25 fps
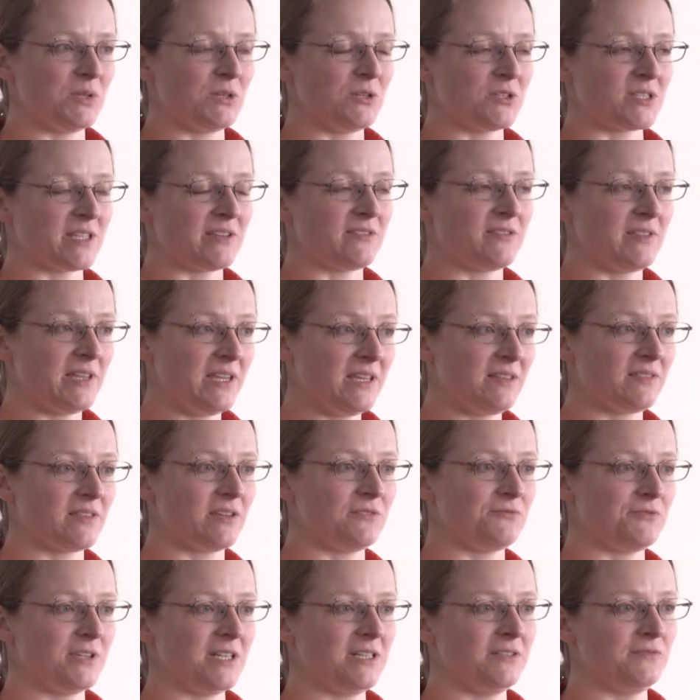because I think
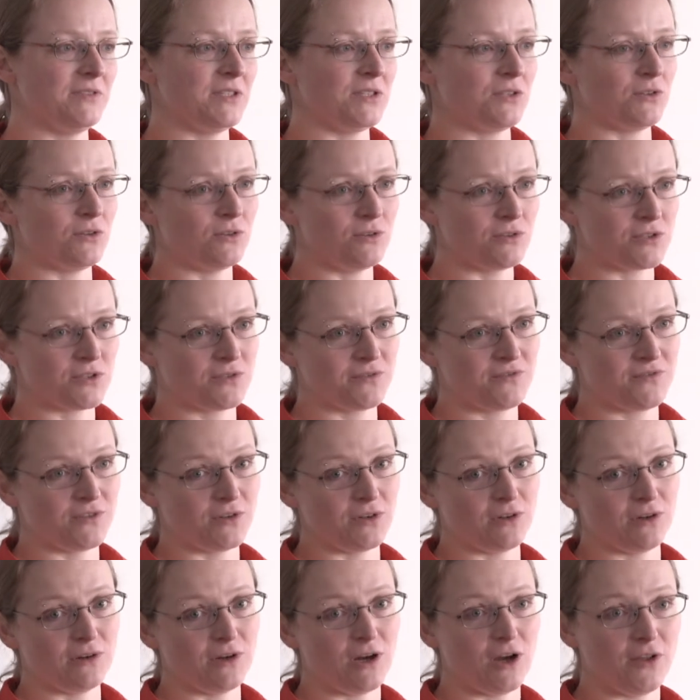they're relevant also
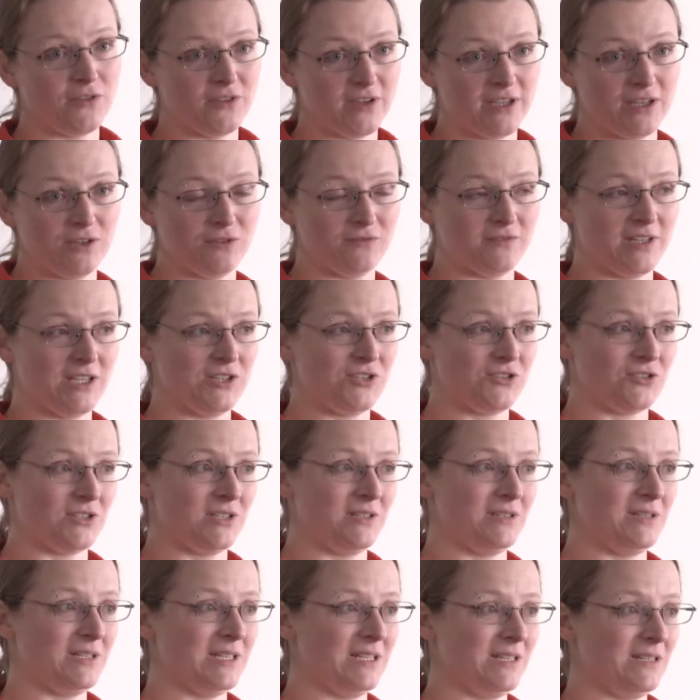for other
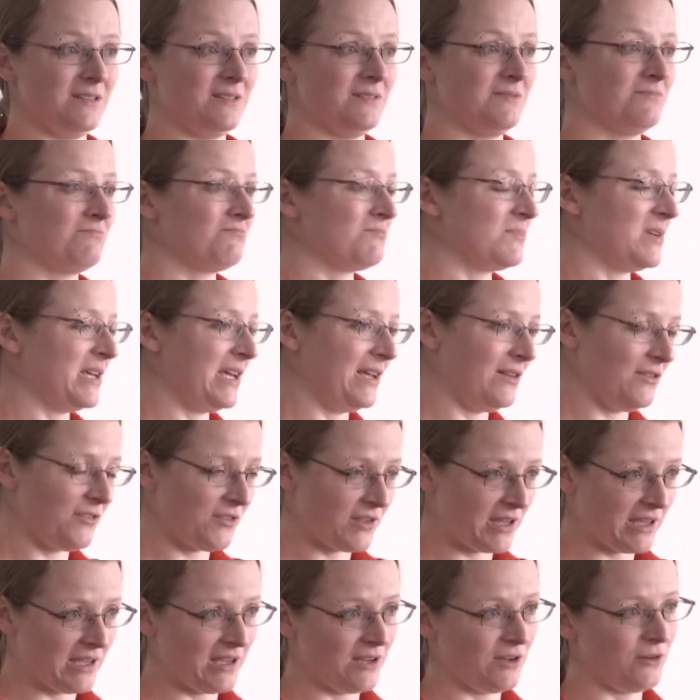innovation in
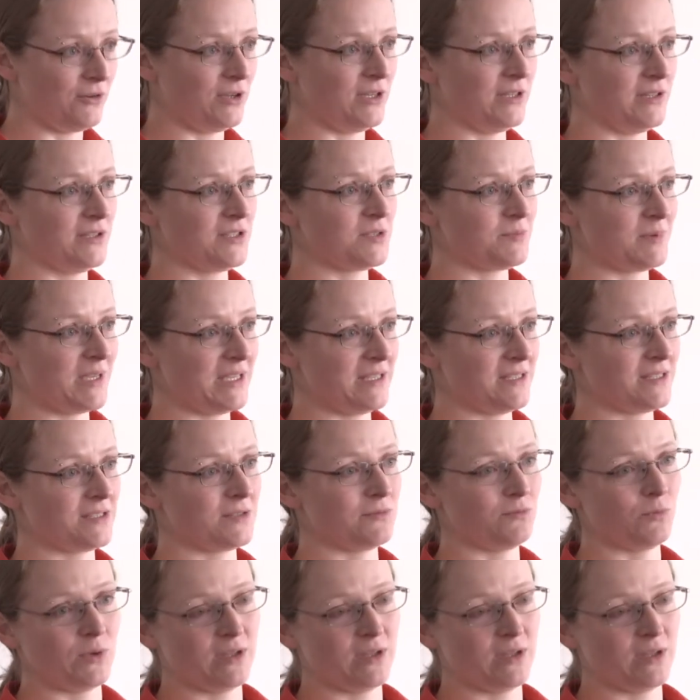healthcare or in the space,